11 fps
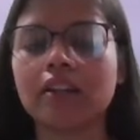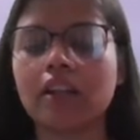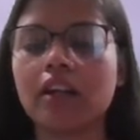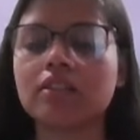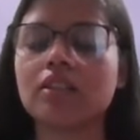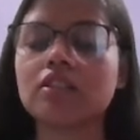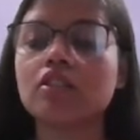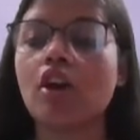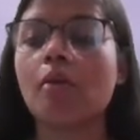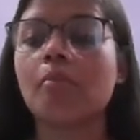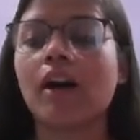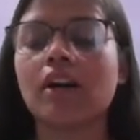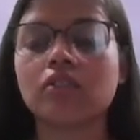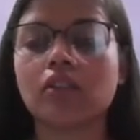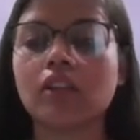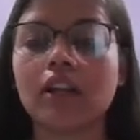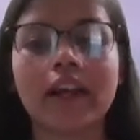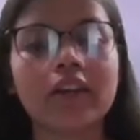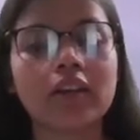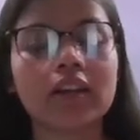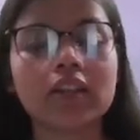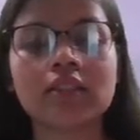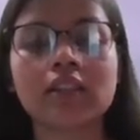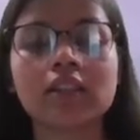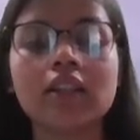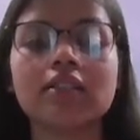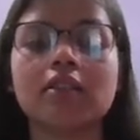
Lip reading: They just pass on the electrical signal.